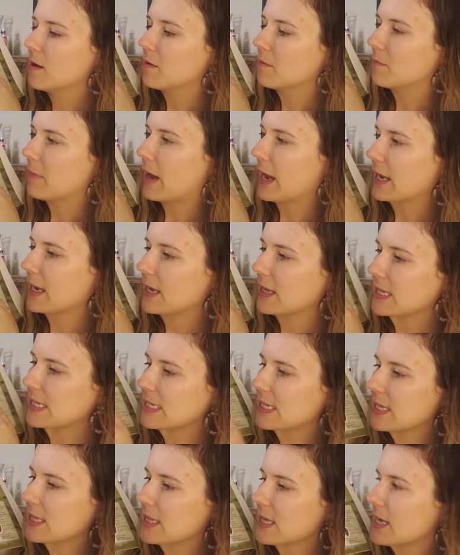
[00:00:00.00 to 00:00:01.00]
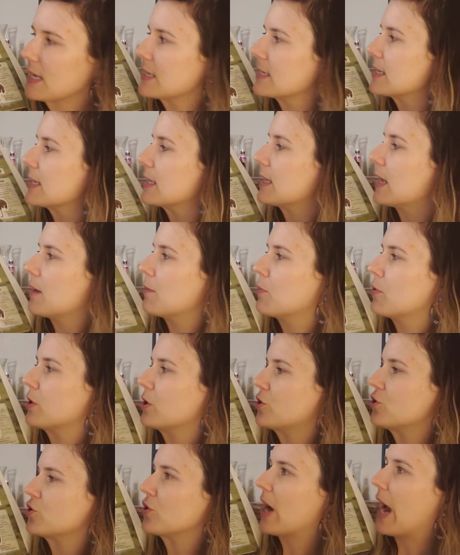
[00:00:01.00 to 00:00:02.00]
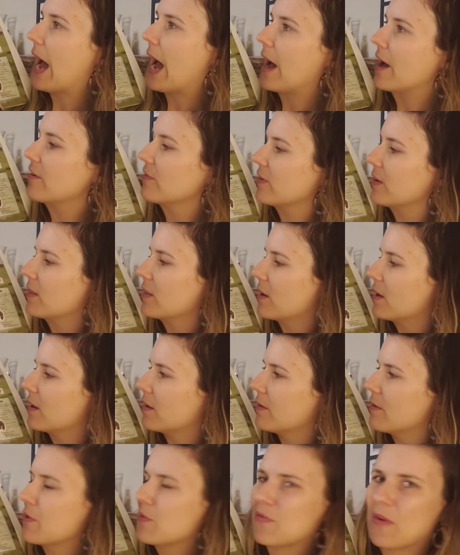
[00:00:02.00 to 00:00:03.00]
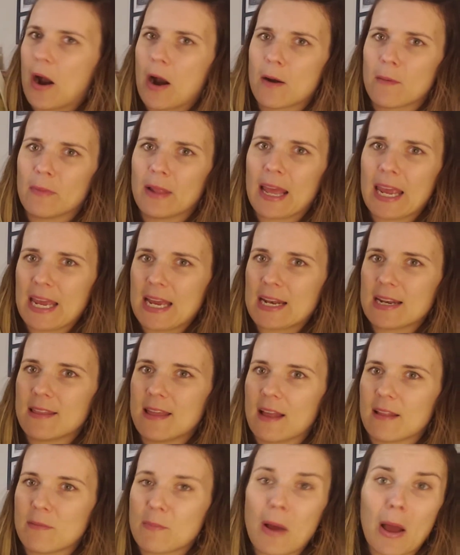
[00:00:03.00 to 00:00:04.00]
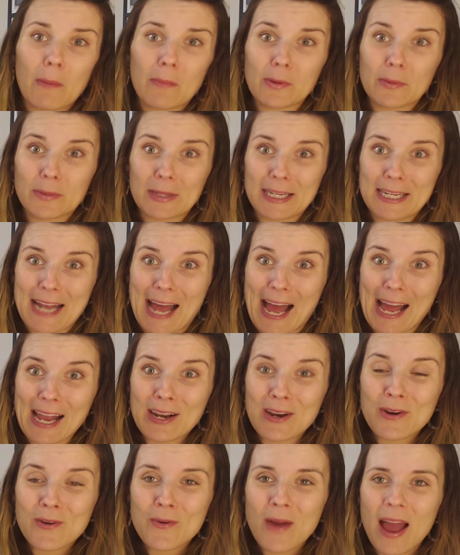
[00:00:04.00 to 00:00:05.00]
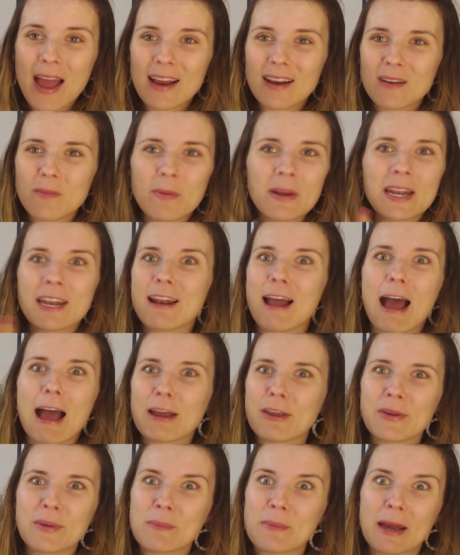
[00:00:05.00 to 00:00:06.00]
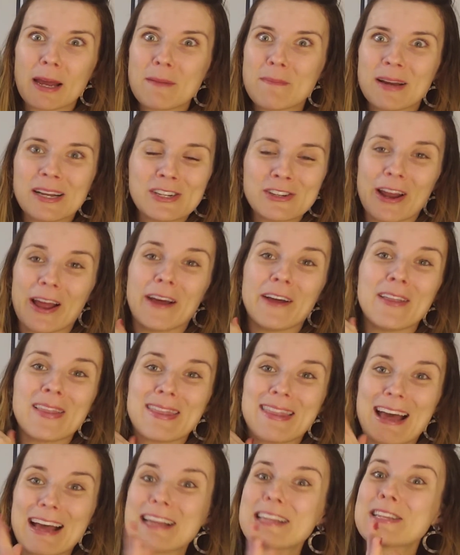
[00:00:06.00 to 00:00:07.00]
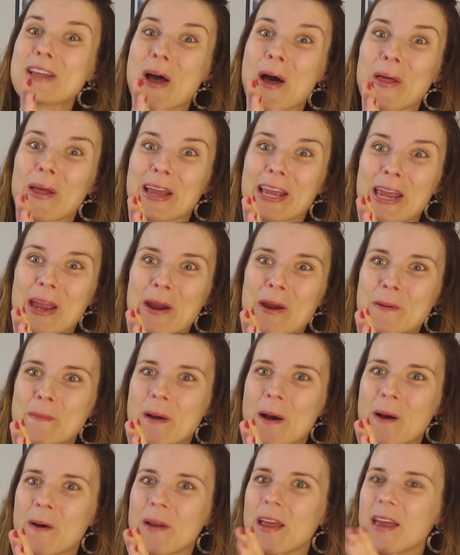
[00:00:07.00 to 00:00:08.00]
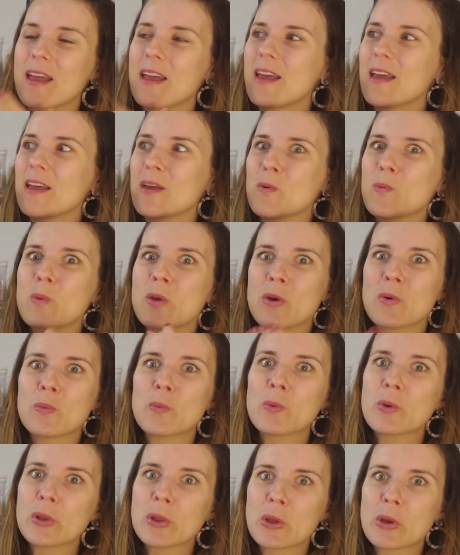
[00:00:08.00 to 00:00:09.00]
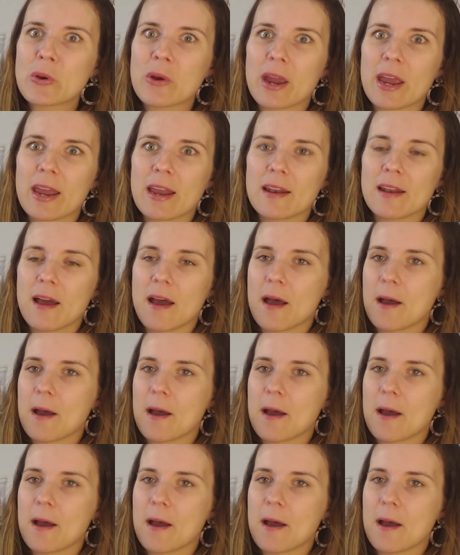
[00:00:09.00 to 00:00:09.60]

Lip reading: my kids did this and they put a giraffe in the farmland. That's probably not correct, but it occupied my child. That's all I care about. It would be a really great